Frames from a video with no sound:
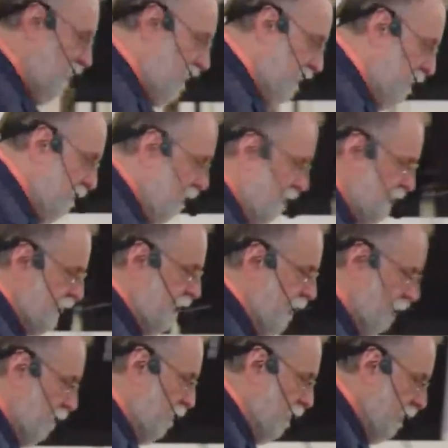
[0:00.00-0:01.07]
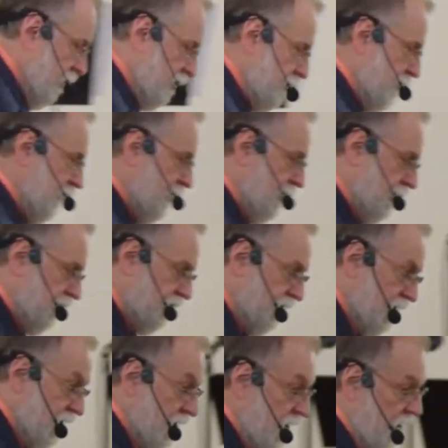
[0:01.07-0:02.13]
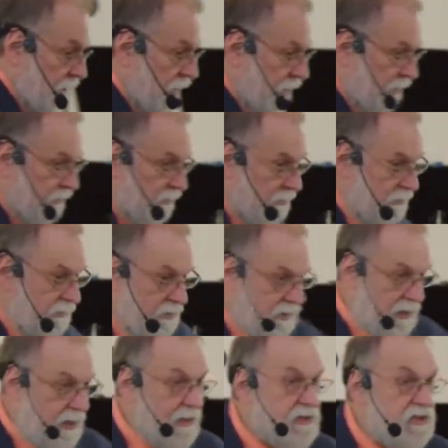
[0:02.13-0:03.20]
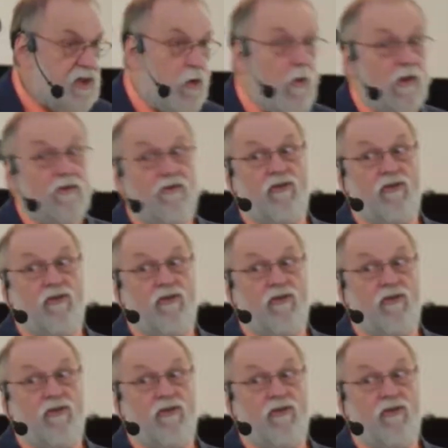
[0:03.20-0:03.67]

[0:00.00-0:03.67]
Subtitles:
a second mortgage, because the consequences of